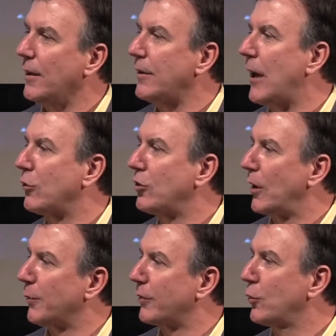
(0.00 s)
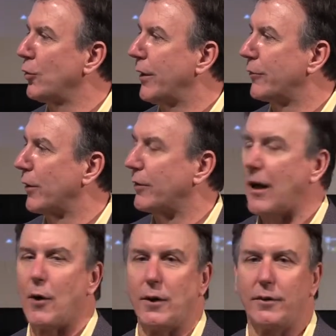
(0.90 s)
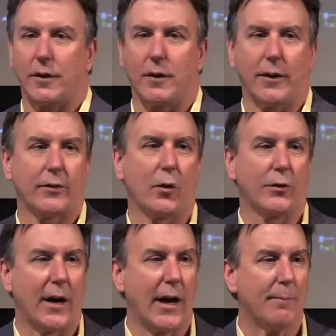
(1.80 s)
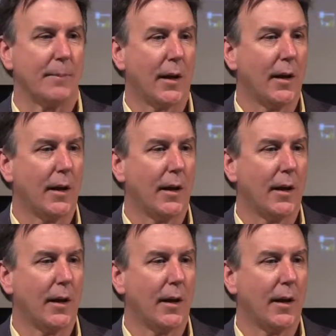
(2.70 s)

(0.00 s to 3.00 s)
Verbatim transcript: townships, school districts, counties, and the list goes on.